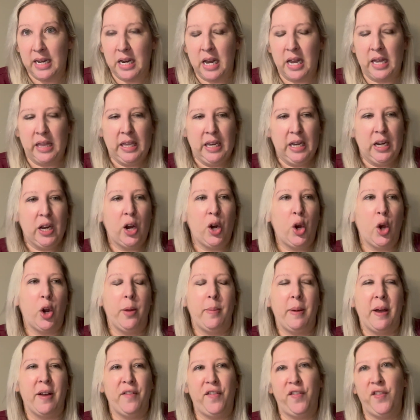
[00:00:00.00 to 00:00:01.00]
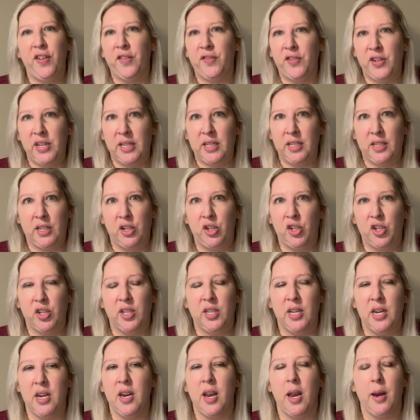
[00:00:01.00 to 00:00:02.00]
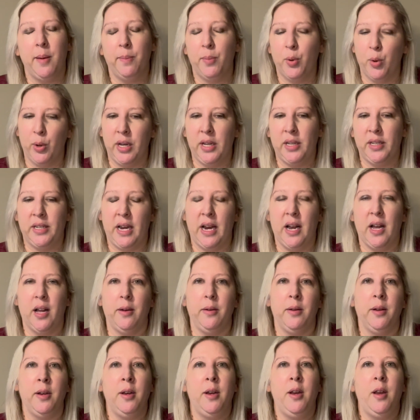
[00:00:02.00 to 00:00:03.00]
I think I got about 50 stitches in and put it down